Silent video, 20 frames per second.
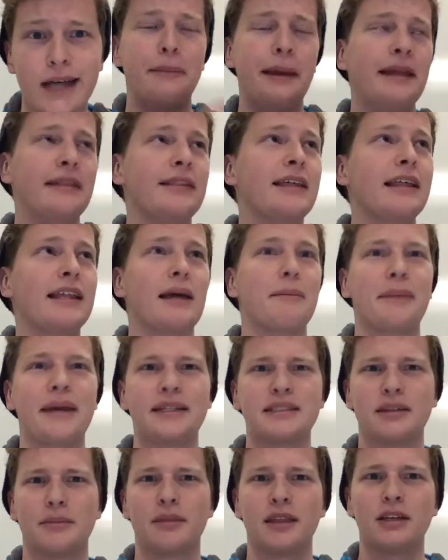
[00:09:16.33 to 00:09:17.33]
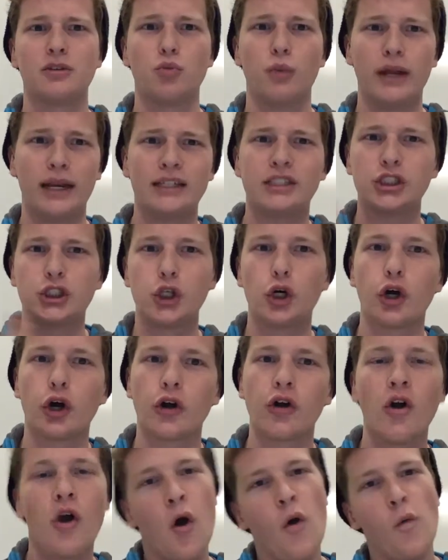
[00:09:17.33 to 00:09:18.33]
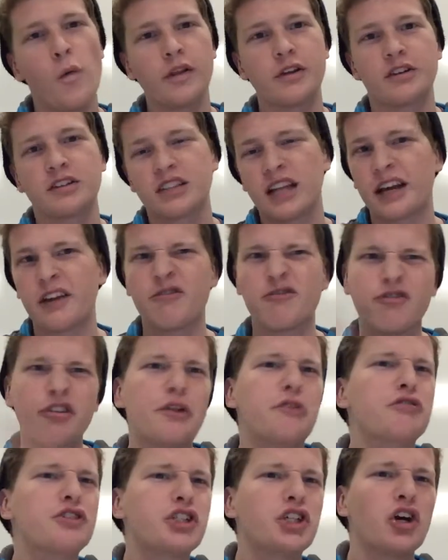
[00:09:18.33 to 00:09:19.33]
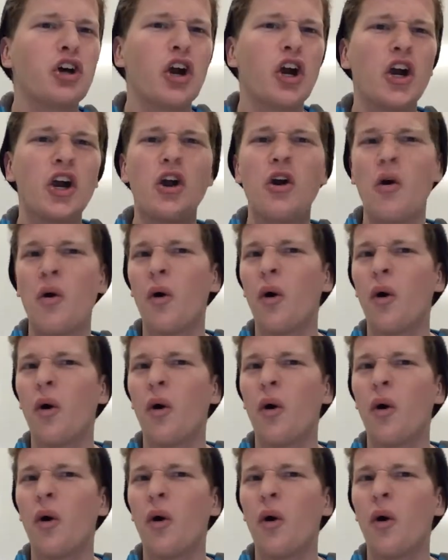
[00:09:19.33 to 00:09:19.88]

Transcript: The main thing that makes something sweet is sugar, whether it's like fruit sugar,